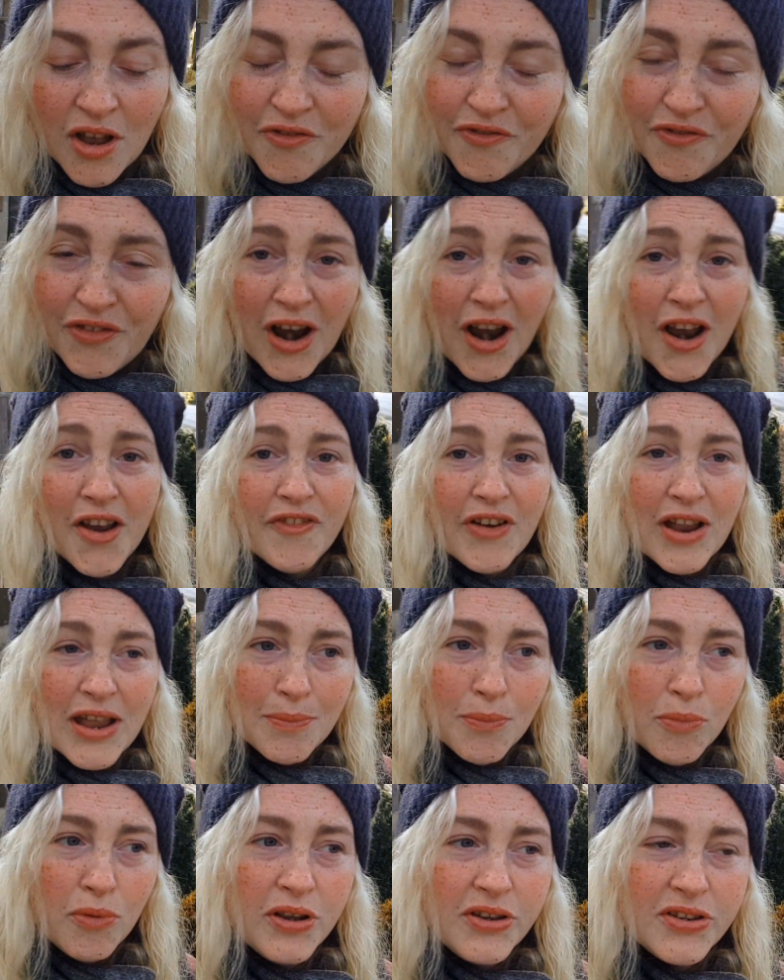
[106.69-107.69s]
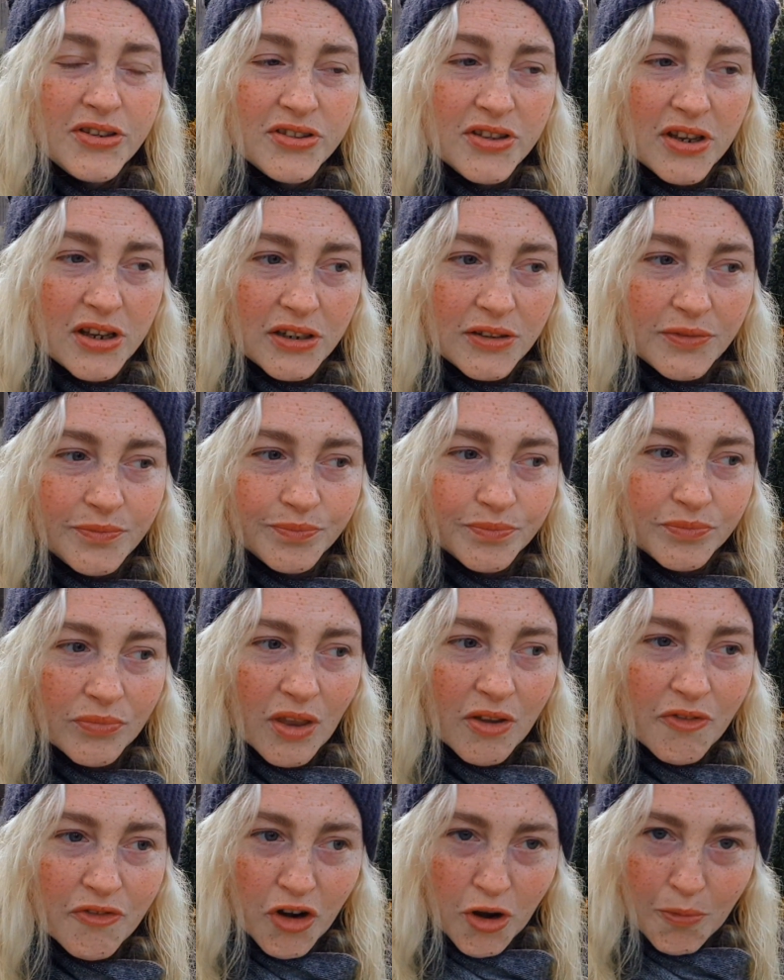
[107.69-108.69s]
Very, very moist though,
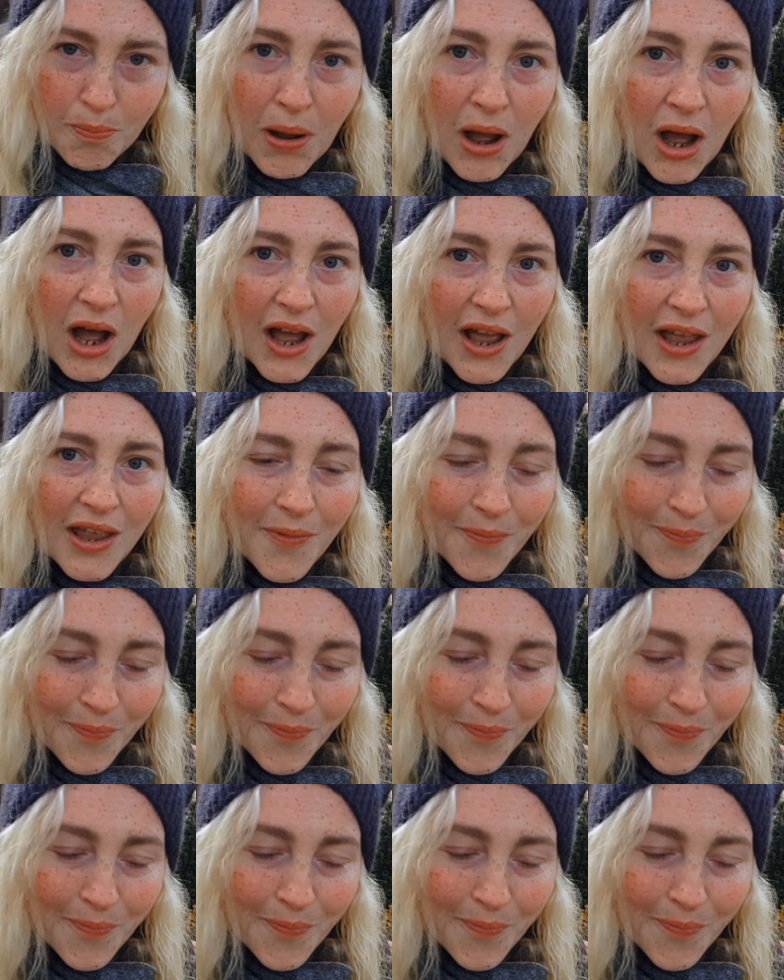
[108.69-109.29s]
for a pie.